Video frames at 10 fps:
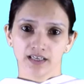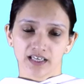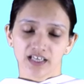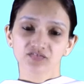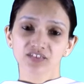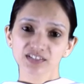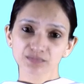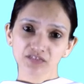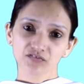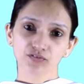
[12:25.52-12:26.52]

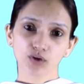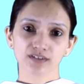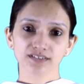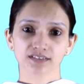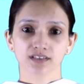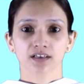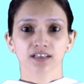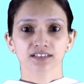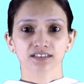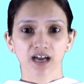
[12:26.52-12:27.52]
Investment frauds
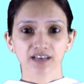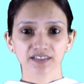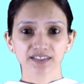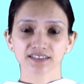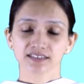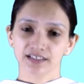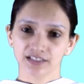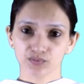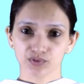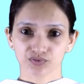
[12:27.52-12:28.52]
targets
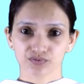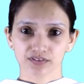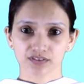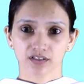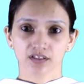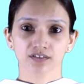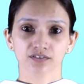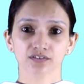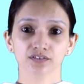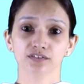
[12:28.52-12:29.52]
individuals.
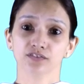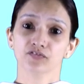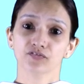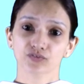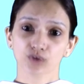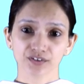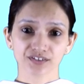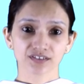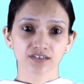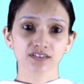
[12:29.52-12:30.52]
The
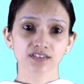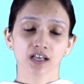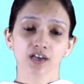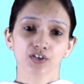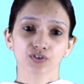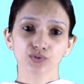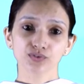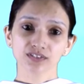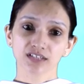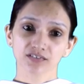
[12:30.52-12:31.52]
fraudsters
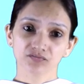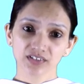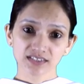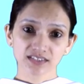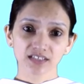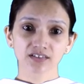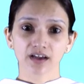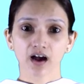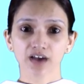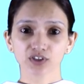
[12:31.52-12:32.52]
use convincing
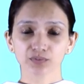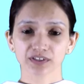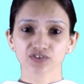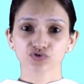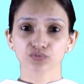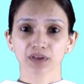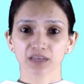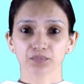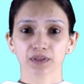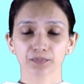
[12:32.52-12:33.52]
arguments to
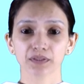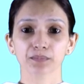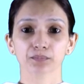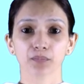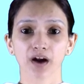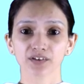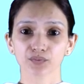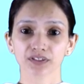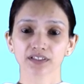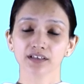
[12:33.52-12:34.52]
make people part
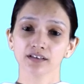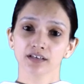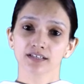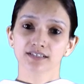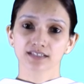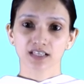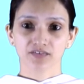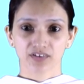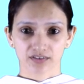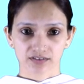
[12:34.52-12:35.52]
with their
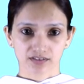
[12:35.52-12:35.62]
savings.